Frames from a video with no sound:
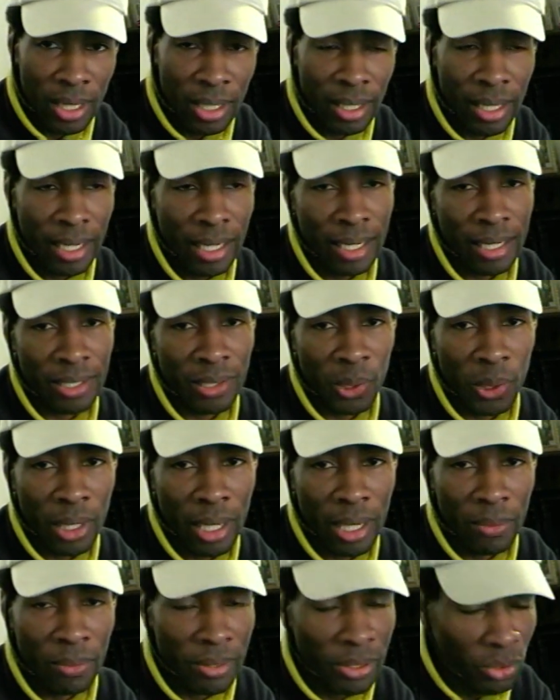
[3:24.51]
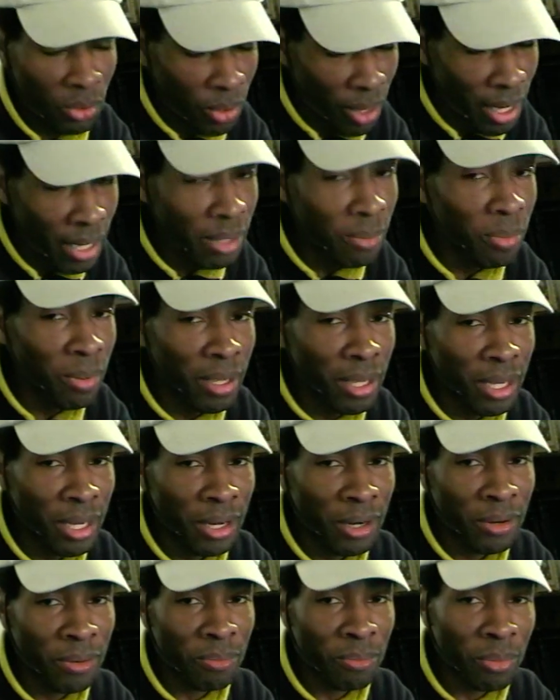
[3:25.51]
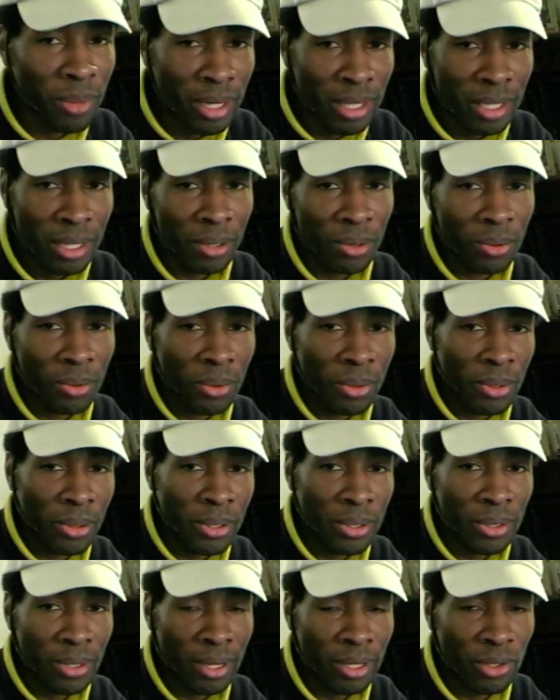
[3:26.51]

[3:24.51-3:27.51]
Like I say, we try to be here Monday through Thursday,